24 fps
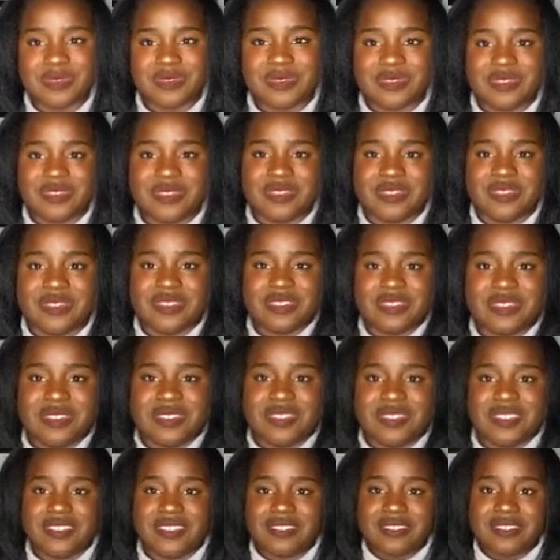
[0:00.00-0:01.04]

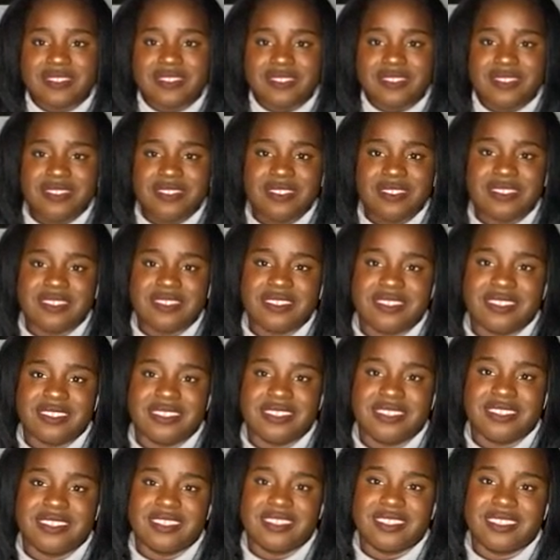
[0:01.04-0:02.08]

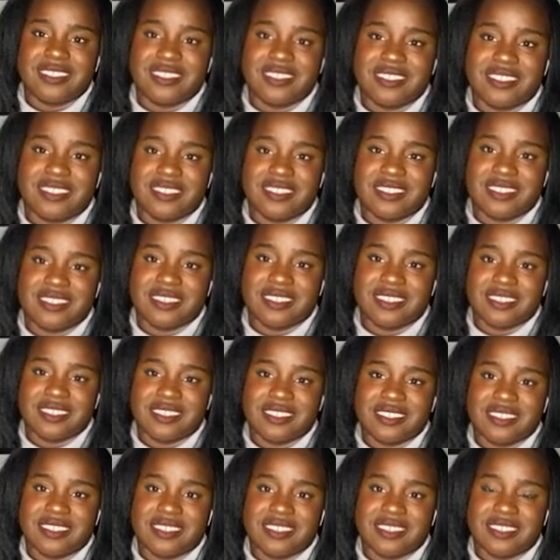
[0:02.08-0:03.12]

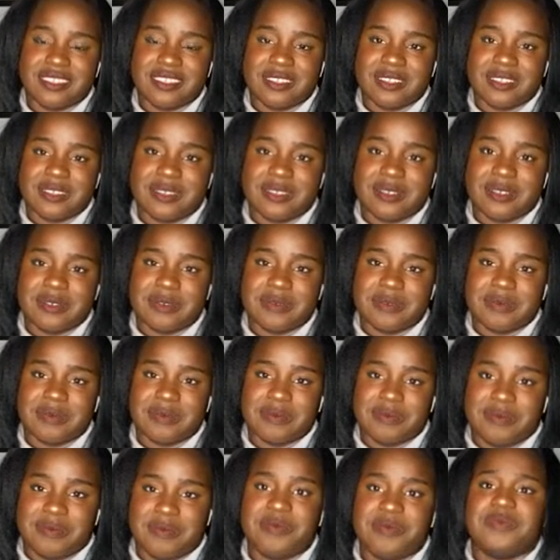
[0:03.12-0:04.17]

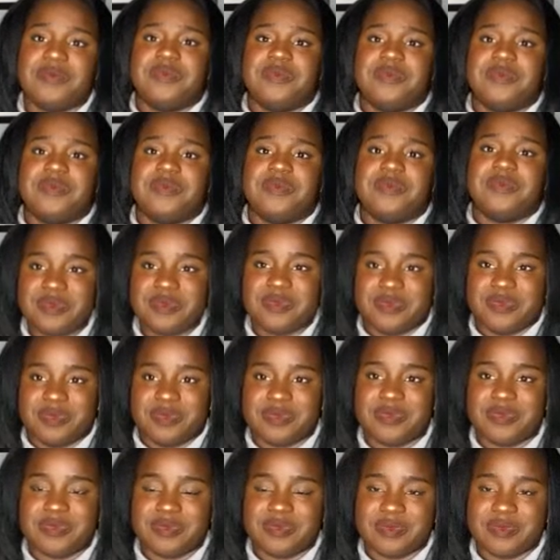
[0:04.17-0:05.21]

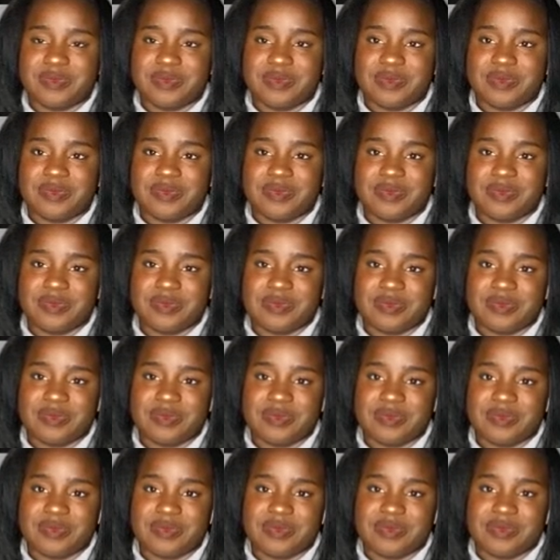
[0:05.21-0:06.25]

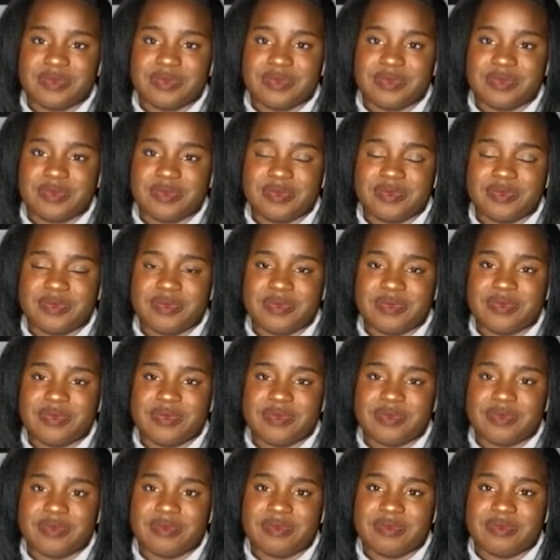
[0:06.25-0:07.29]

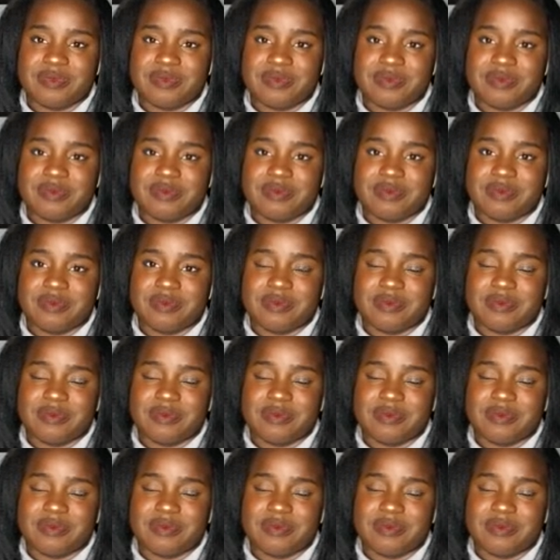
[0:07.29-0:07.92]
[no speech]